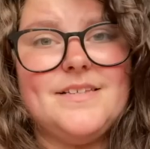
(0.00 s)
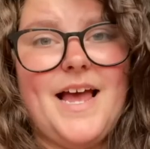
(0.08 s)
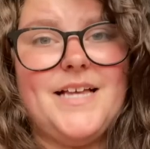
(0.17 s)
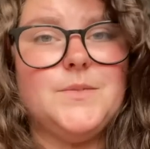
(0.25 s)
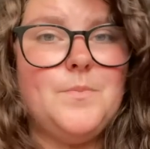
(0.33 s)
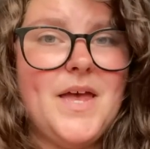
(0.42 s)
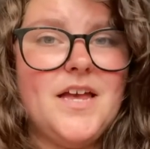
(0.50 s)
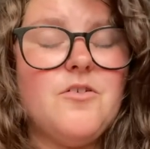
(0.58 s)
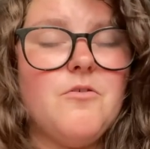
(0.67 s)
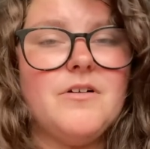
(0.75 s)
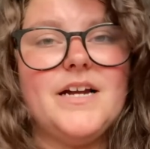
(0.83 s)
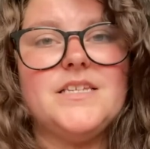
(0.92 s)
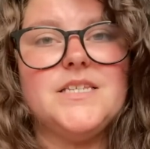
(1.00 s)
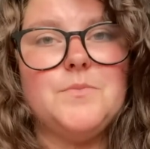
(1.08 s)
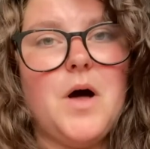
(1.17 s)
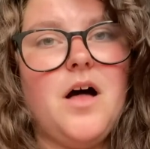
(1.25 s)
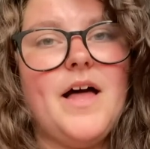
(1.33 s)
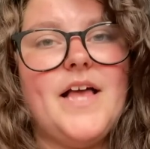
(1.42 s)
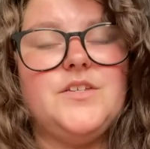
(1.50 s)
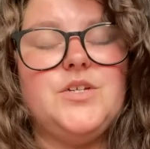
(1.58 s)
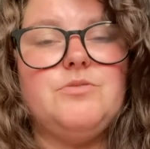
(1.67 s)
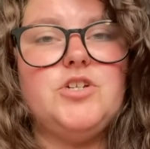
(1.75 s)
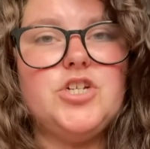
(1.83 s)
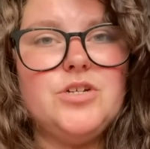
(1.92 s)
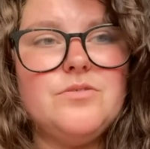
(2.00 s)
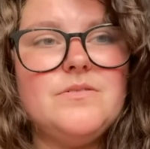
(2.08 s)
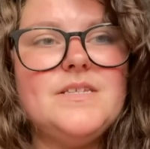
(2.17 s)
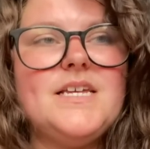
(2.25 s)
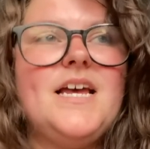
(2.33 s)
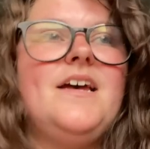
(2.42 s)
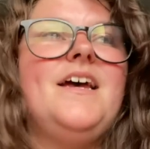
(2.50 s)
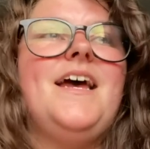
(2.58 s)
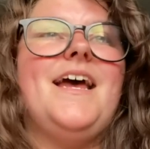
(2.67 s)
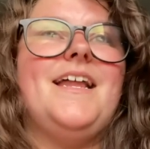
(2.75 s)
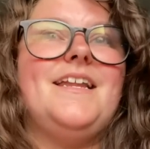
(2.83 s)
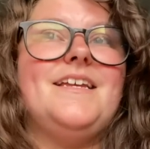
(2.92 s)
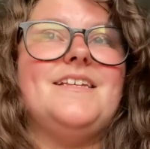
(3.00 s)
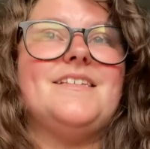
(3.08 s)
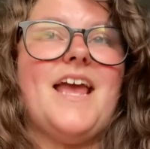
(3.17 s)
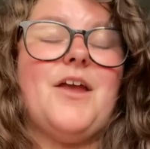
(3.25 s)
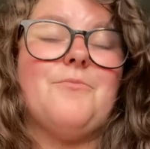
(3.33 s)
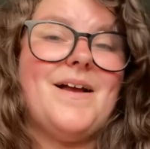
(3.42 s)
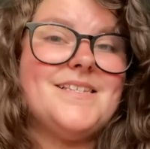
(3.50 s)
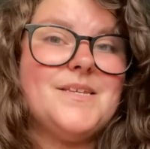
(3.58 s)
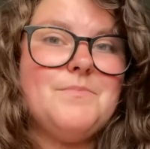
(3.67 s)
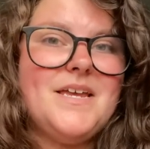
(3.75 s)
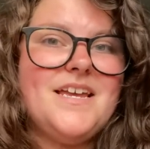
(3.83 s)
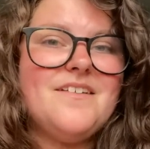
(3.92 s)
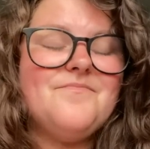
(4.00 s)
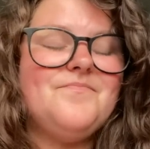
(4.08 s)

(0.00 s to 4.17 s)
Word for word: as big or as small as you choose. It is a recipe.